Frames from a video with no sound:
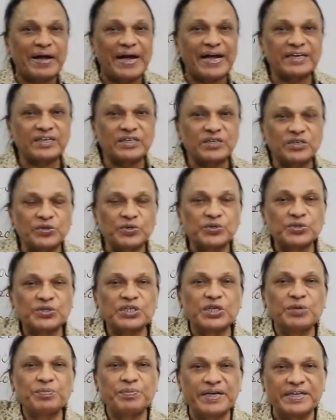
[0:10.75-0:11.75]
back to
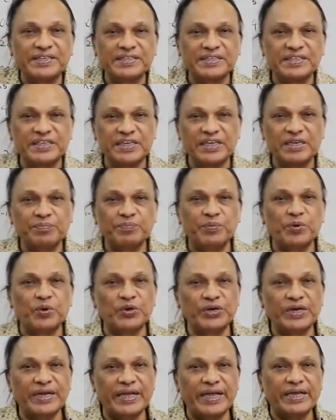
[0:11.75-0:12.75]
CBSE
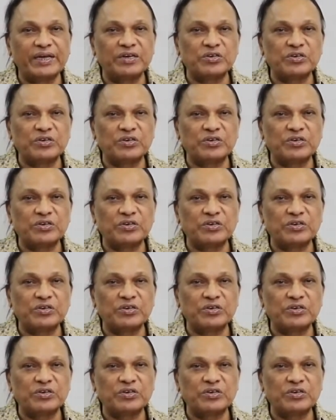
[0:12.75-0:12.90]
Board